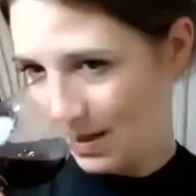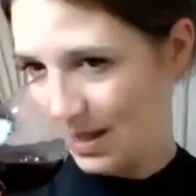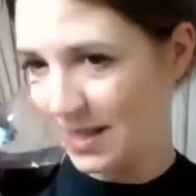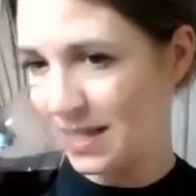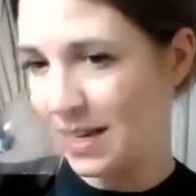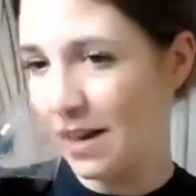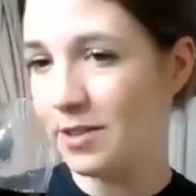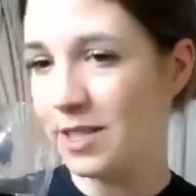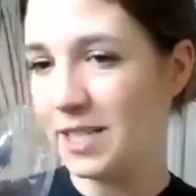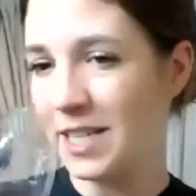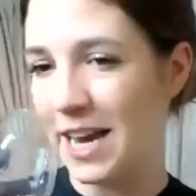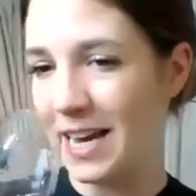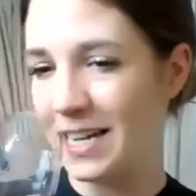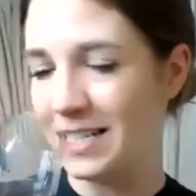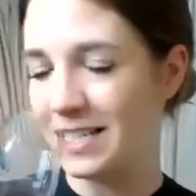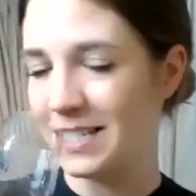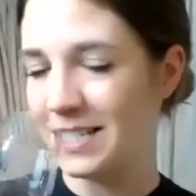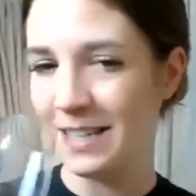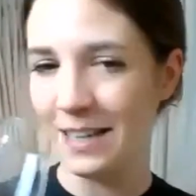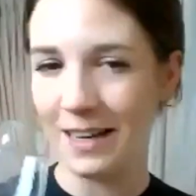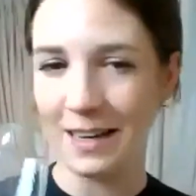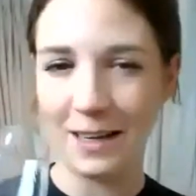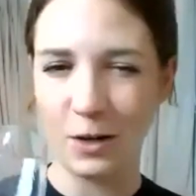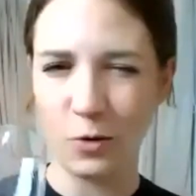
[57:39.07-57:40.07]
let's have a
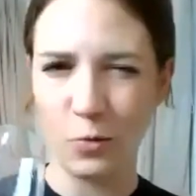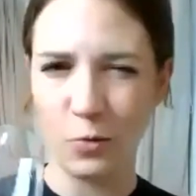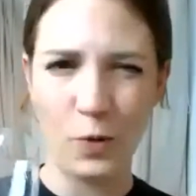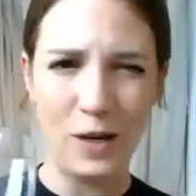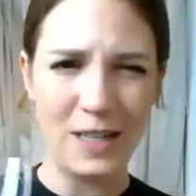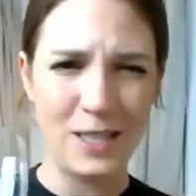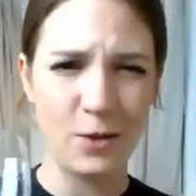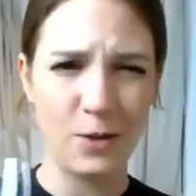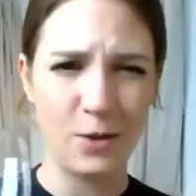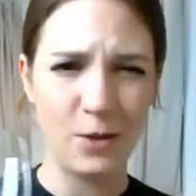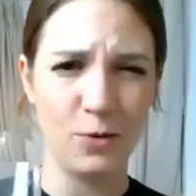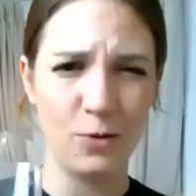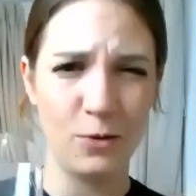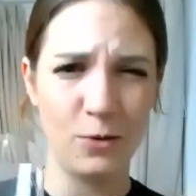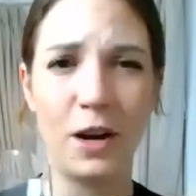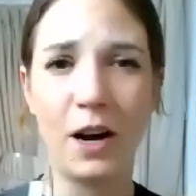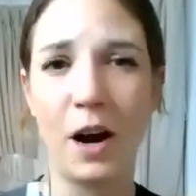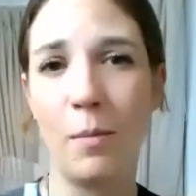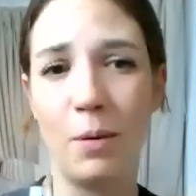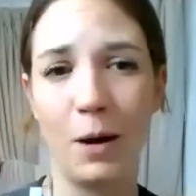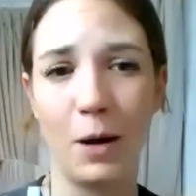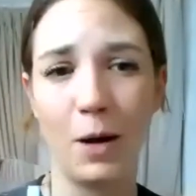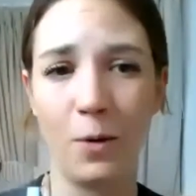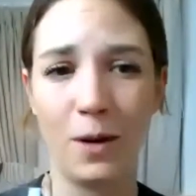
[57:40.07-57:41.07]
taste, and then I'm going to whistle through a
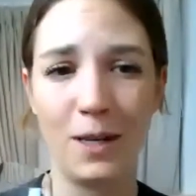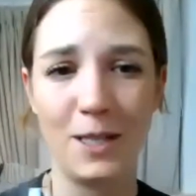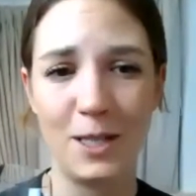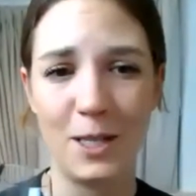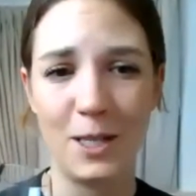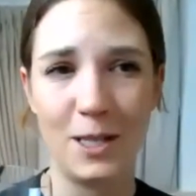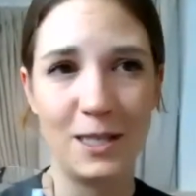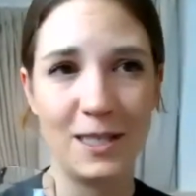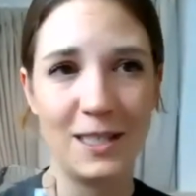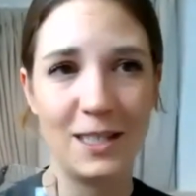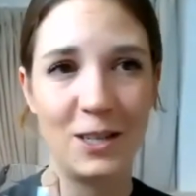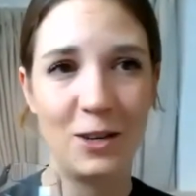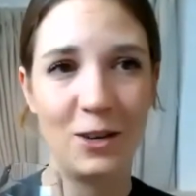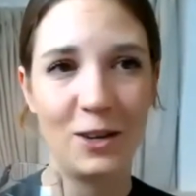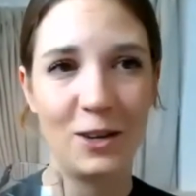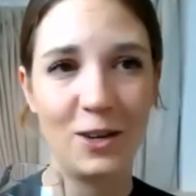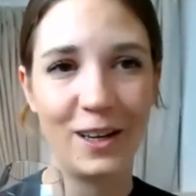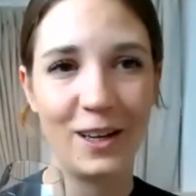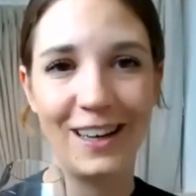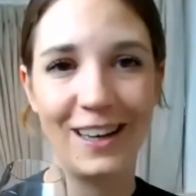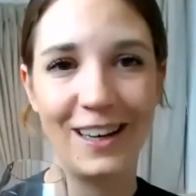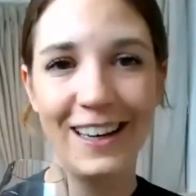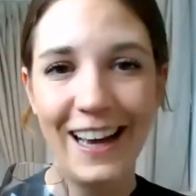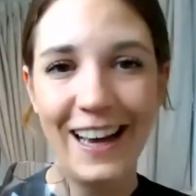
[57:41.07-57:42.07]
couple of questions and you
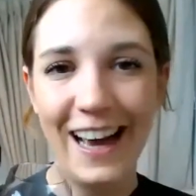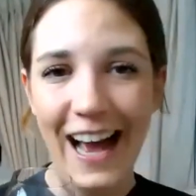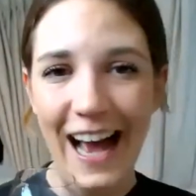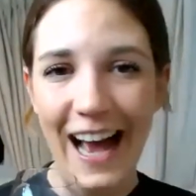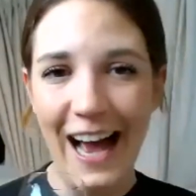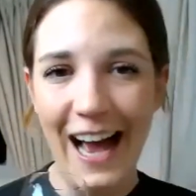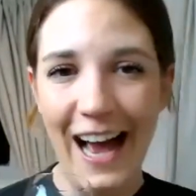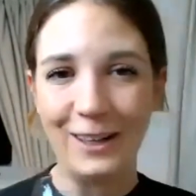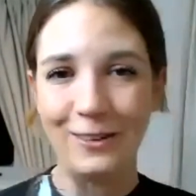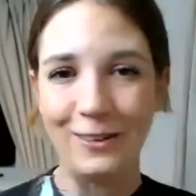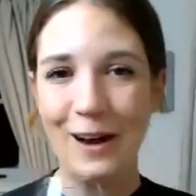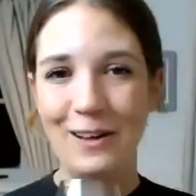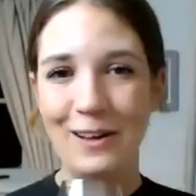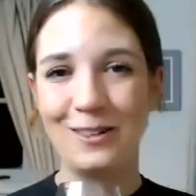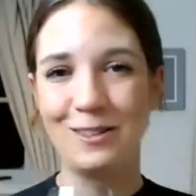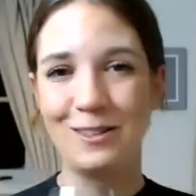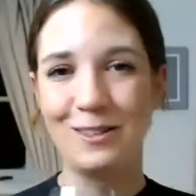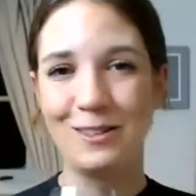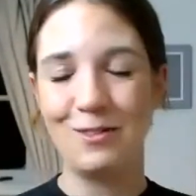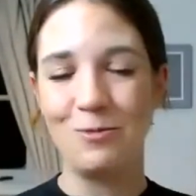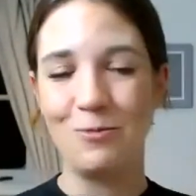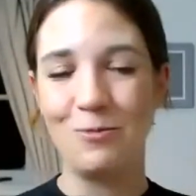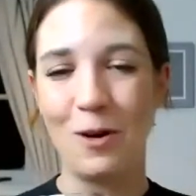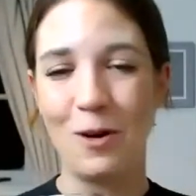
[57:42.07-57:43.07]
can hang around
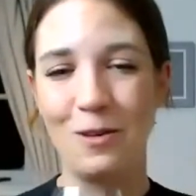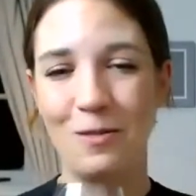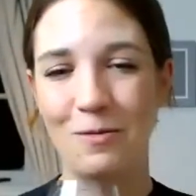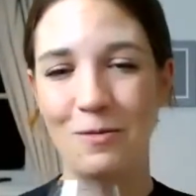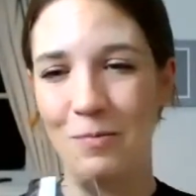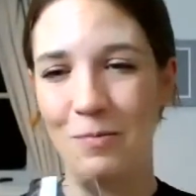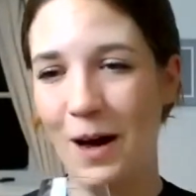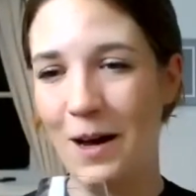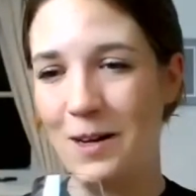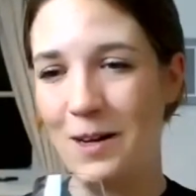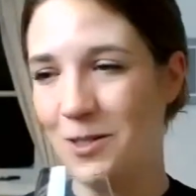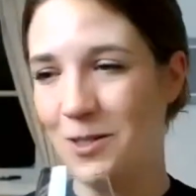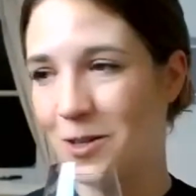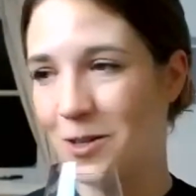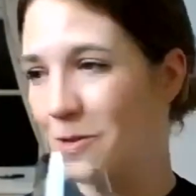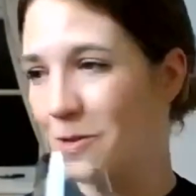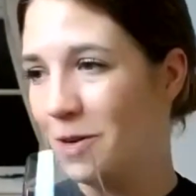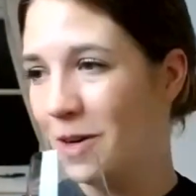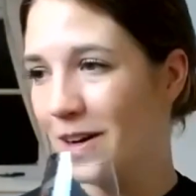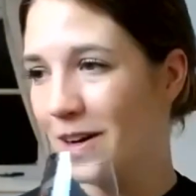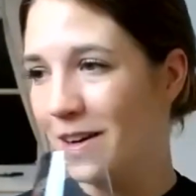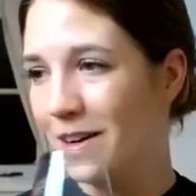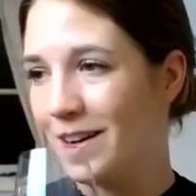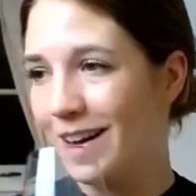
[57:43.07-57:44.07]
if you want, but I
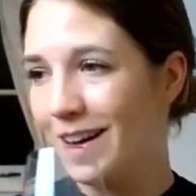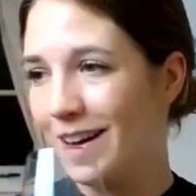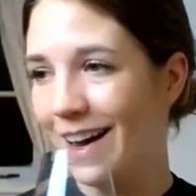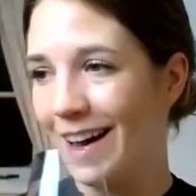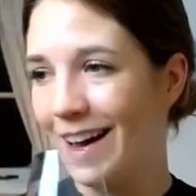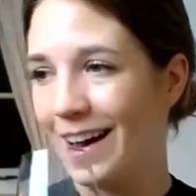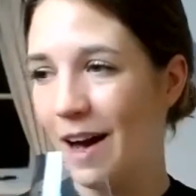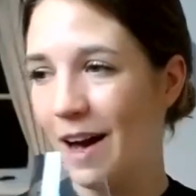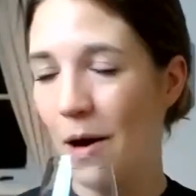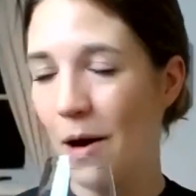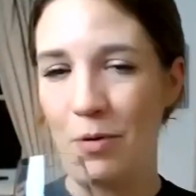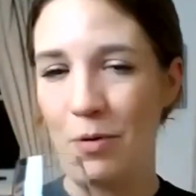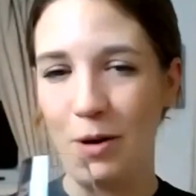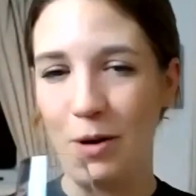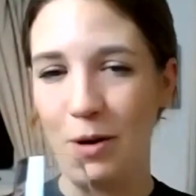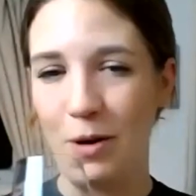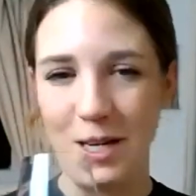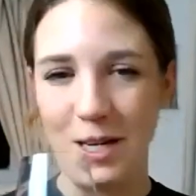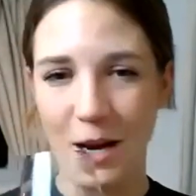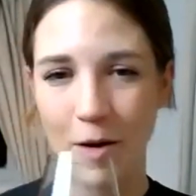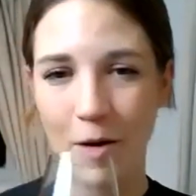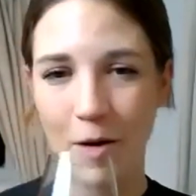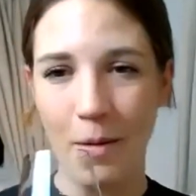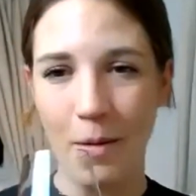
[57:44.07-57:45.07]
do
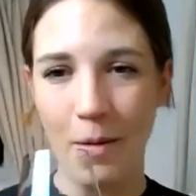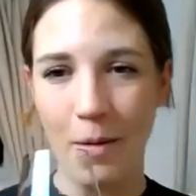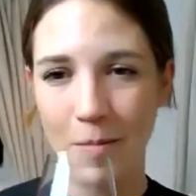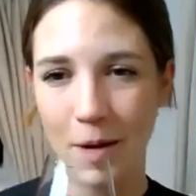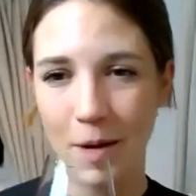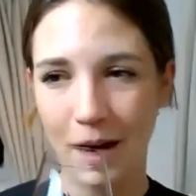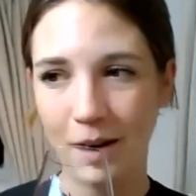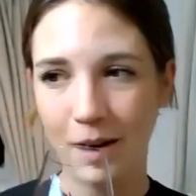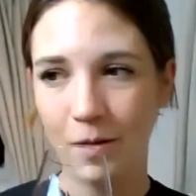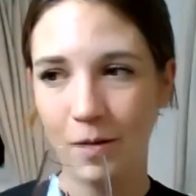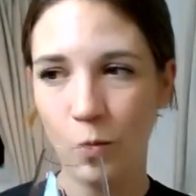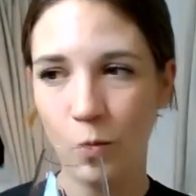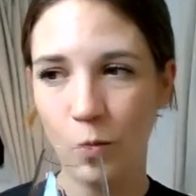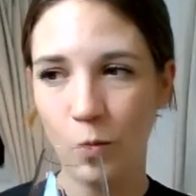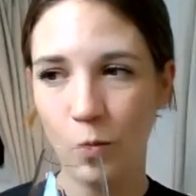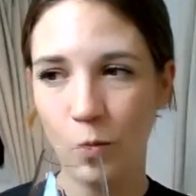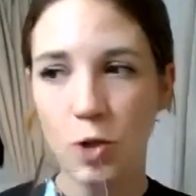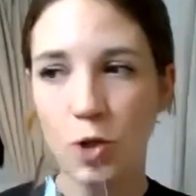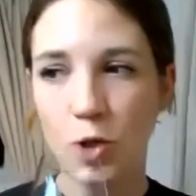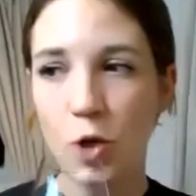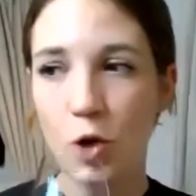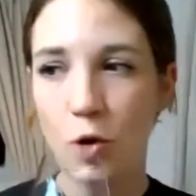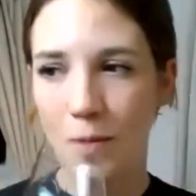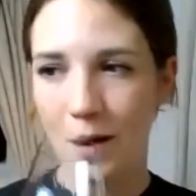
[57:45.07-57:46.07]
appreciate I might be 1 or
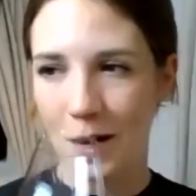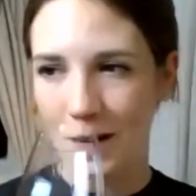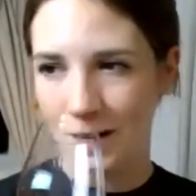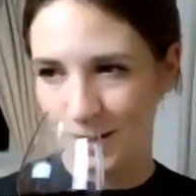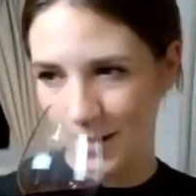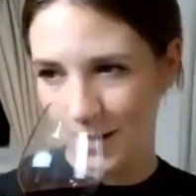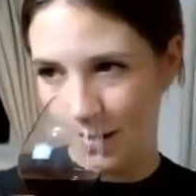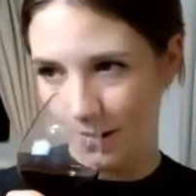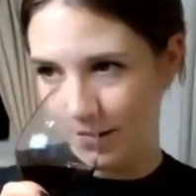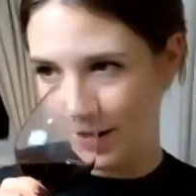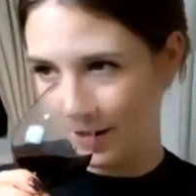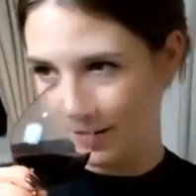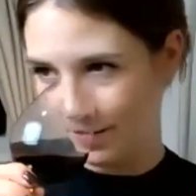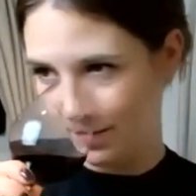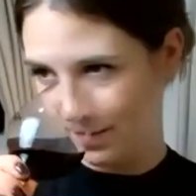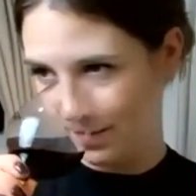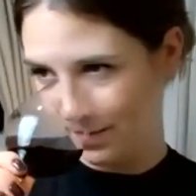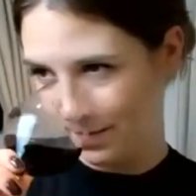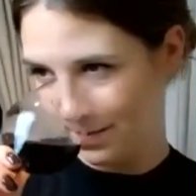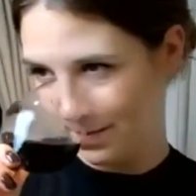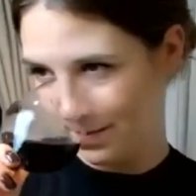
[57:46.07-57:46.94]
2 minutes over.